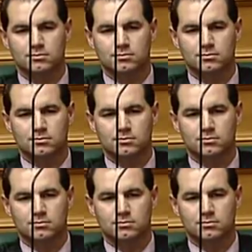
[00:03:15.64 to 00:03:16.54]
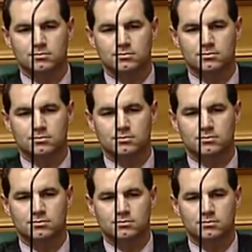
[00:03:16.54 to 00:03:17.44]

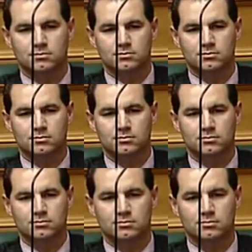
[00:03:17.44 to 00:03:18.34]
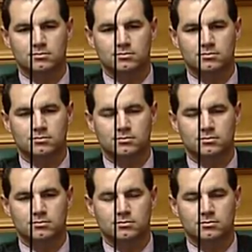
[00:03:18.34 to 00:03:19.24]

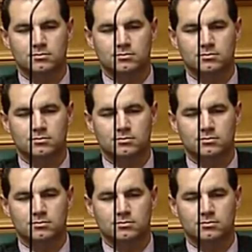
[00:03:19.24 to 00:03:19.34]
This person isn't speaking.